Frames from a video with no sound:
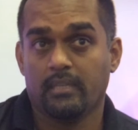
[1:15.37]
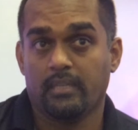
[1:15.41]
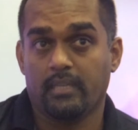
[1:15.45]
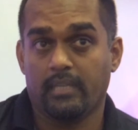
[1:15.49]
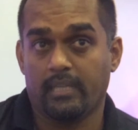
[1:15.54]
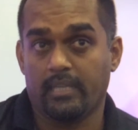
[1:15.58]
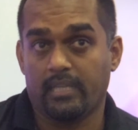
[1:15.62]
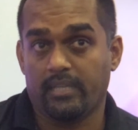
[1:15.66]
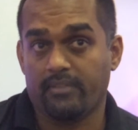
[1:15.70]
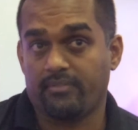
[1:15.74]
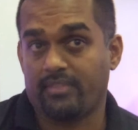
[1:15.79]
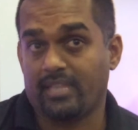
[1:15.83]

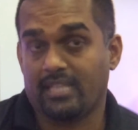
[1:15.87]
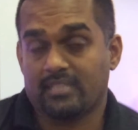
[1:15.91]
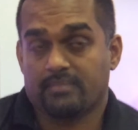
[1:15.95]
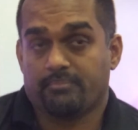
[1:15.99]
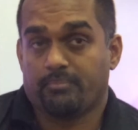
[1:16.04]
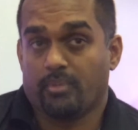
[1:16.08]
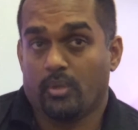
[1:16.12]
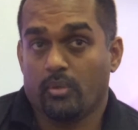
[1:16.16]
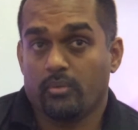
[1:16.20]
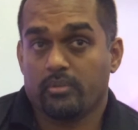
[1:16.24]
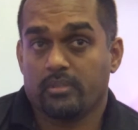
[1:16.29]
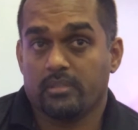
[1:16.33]
And if that's
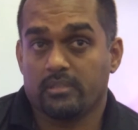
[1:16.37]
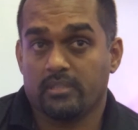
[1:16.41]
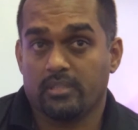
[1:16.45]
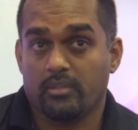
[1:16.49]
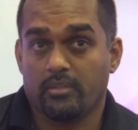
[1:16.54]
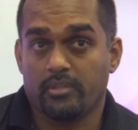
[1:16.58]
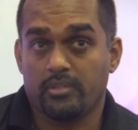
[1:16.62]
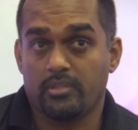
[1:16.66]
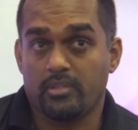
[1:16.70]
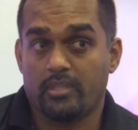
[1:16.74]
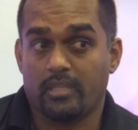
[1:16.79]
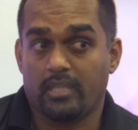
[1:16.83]
broken,
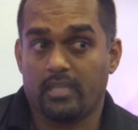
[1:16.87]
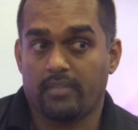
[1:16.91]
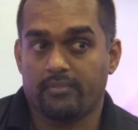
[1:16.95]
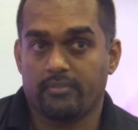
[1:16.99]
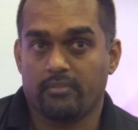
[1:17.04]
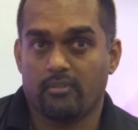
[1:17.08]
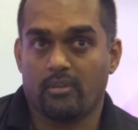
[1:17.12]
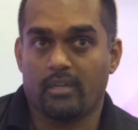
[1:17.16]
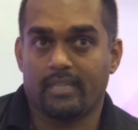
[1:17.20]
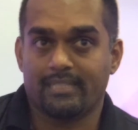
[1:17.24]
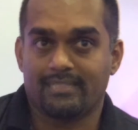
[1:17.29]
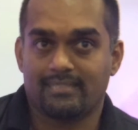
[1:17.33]
you can have
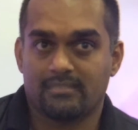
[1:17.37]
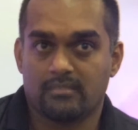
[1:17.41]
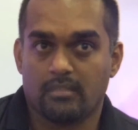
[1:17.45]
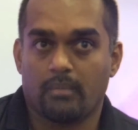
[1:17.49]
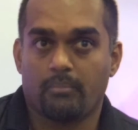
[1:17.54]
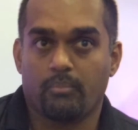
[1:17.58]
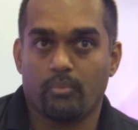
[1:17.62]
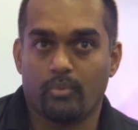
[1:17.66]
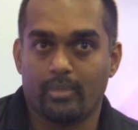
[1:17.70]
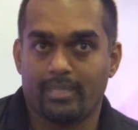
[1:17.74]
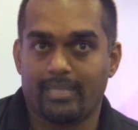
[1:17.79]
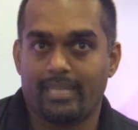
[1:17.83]
the ride
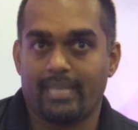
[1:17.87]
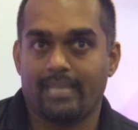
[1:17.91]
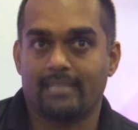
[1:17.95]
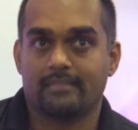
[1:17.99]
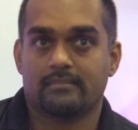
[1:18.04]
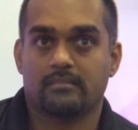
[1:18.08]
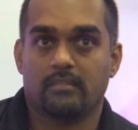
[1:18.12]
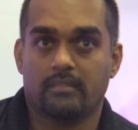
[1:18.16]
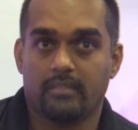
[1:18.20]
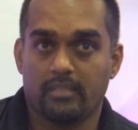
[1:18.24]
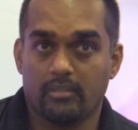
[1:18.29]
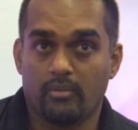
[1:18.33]
stop with
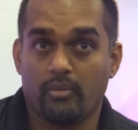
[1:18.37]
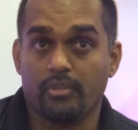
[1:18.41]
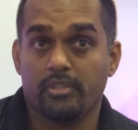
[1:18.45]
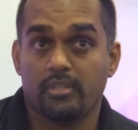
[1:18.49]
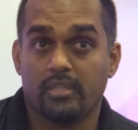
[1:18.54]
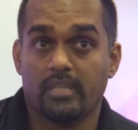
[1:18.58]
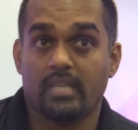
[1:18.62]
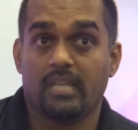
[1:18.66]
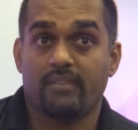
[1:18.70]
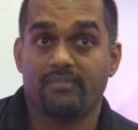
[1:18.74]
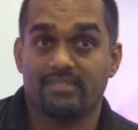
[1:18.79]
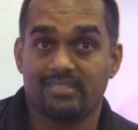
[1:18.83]
guests on it, or you
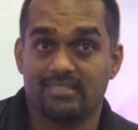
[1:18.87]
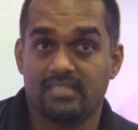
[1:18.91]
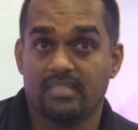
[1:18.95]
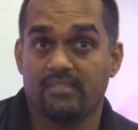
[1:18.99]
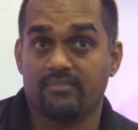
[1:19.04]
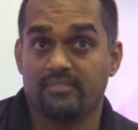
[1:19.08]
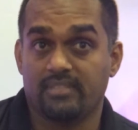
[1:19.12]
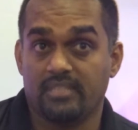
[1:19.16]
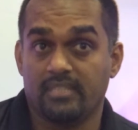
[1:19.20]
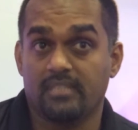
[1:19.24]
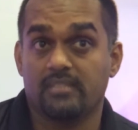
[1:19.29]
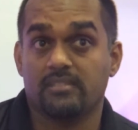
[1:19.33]
can have a
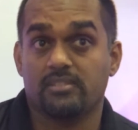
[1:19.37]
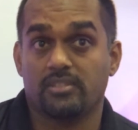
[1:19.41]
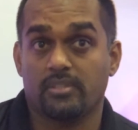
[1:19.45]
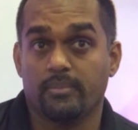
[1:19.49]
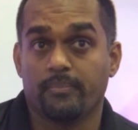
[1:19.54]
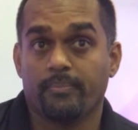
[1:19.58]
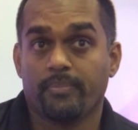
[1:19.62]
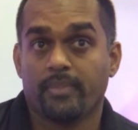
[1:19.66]
safety issue.